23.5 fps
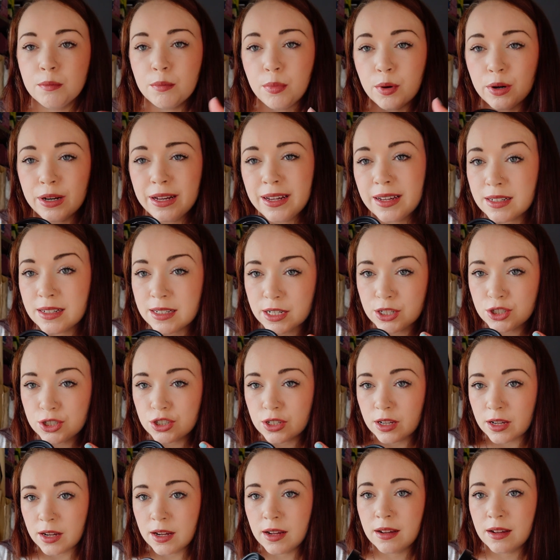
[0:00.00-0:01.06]
Body
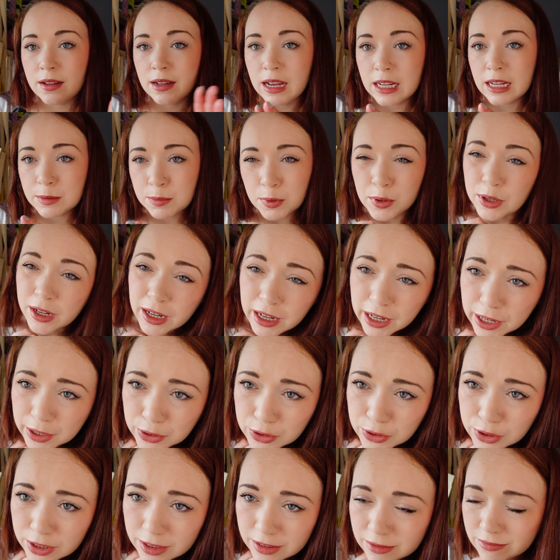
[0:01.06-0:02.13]
conditioner as body
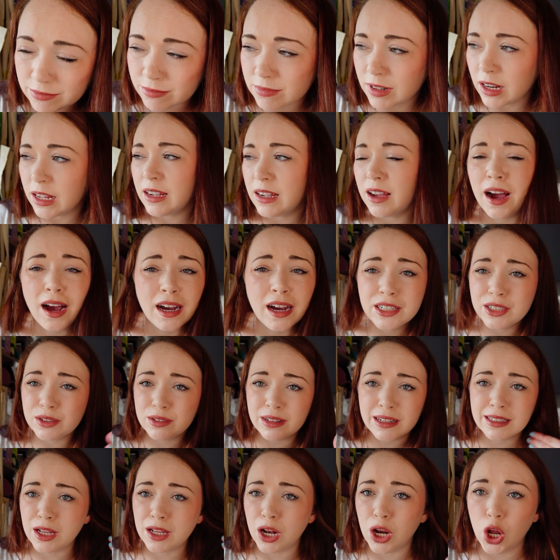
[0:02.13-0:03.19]
lotion. Like, I do
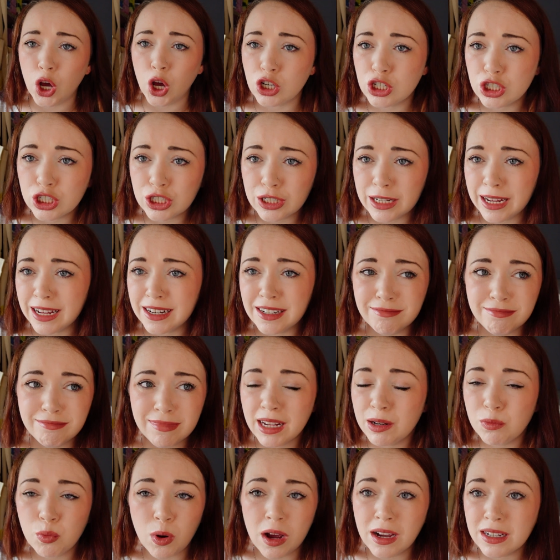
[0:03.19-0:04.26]
this a lot and
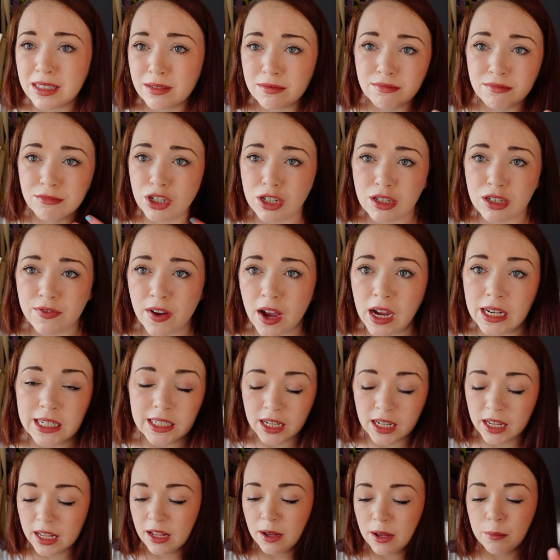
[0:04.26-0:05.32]
it works just fine.
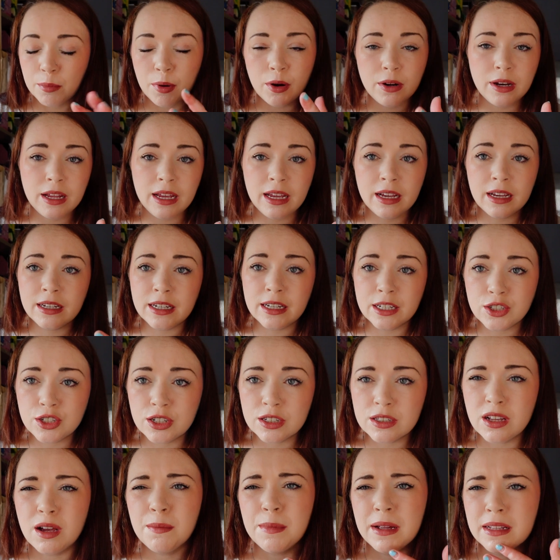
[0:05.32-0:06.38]
Body
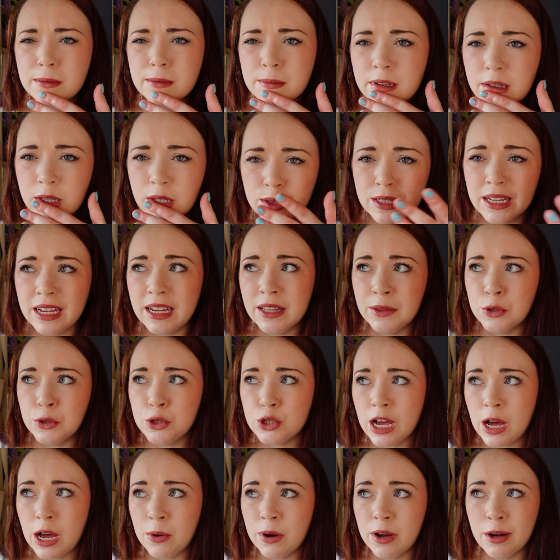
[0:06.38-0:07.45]
conditioners are meant to be used in the
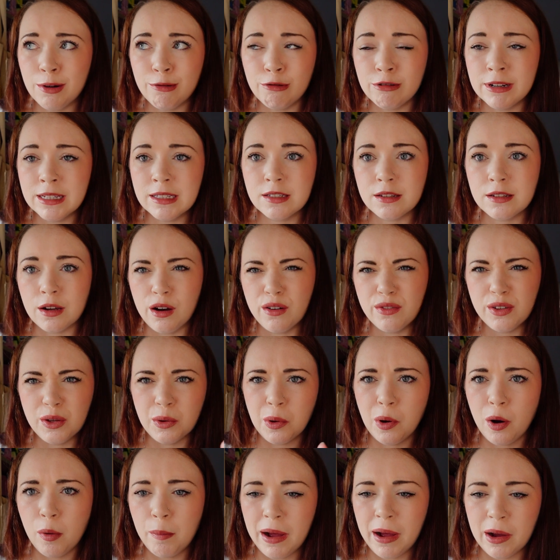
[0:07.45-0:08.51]
shower, rinsed off, you
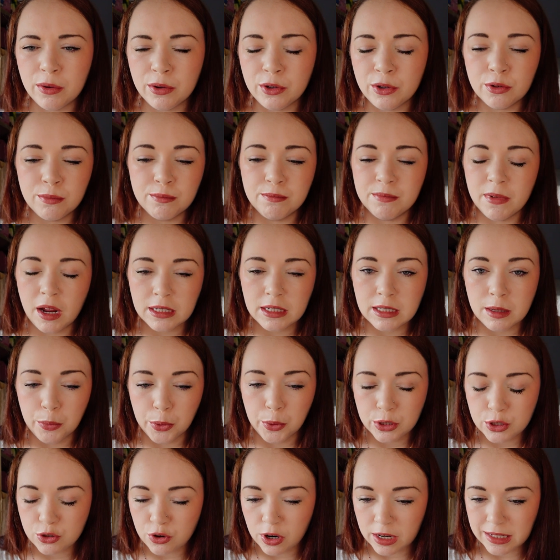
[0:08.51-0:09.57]
hop out, you're nice and
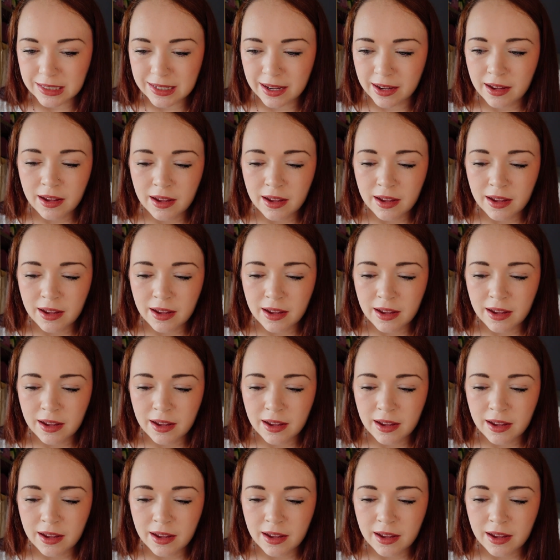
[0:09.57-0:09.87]
moisturised.